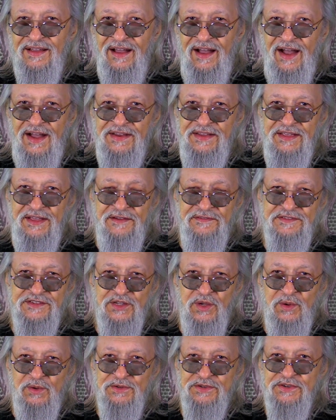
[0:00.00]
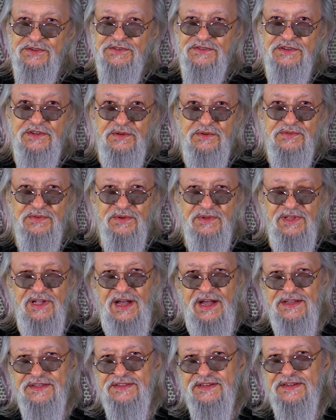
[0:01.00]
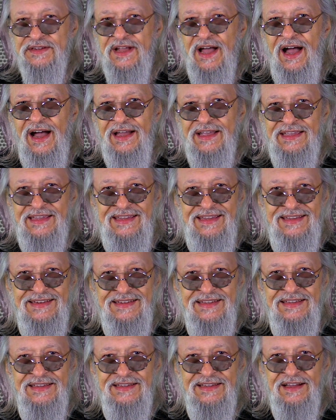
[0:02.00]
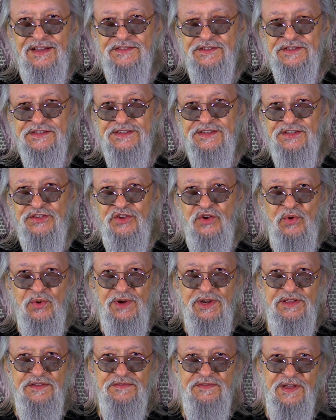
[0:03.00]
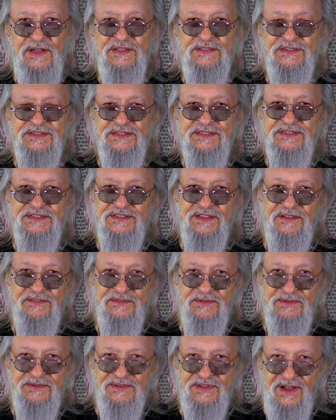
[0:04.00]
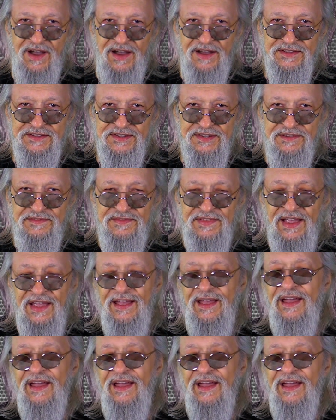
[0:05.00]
IDF soldiers neutralized an IED on the security fence in southern Gaza.